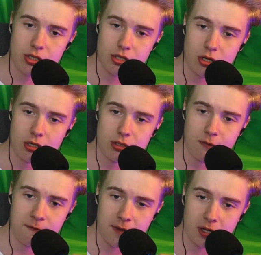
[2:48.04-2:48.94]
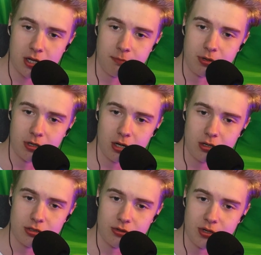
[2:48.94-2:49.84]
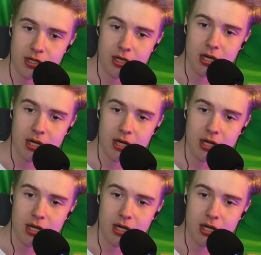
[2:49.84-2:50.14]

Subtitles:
going to fuck up your country,